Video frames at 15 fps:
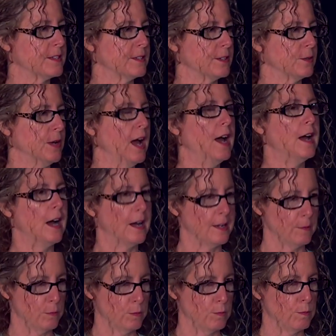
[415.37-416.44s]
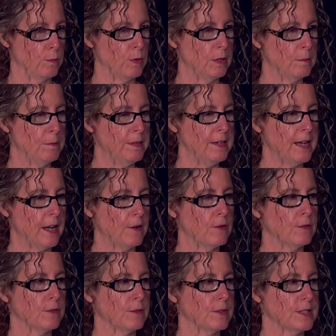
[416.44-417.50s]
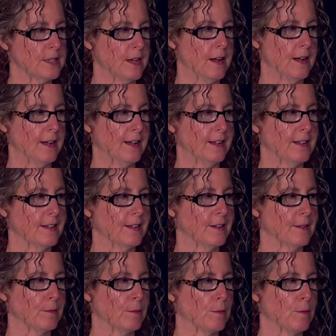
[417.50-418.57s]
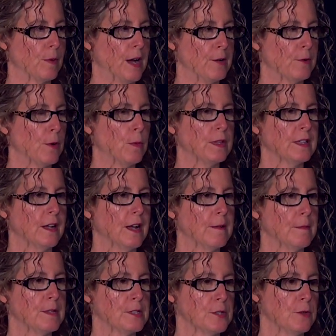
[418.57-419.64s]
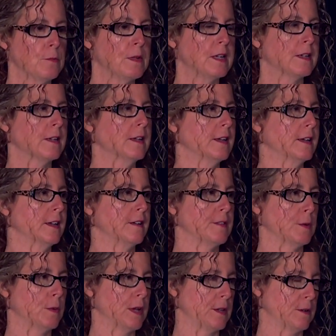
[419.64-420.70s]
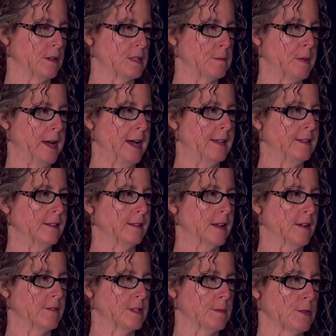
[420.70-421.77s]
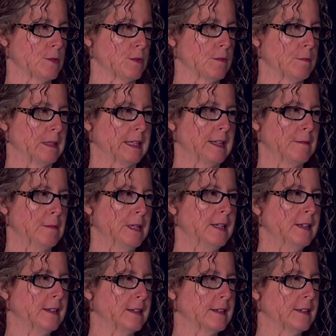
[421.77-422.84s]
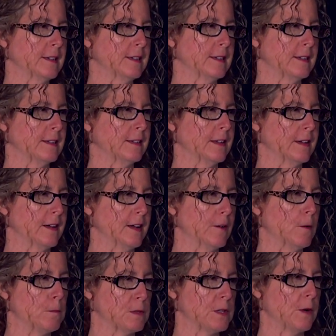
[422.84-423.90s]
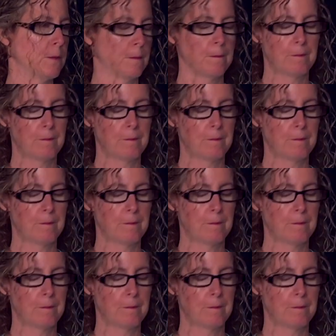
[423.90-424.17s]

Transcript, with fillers: kids to do. It will be outside. yeah. I don't know what the, I'm assuming if the weather is bad, they'll have sort have of plan the option B. going in. Yeah. yeah. I hope so.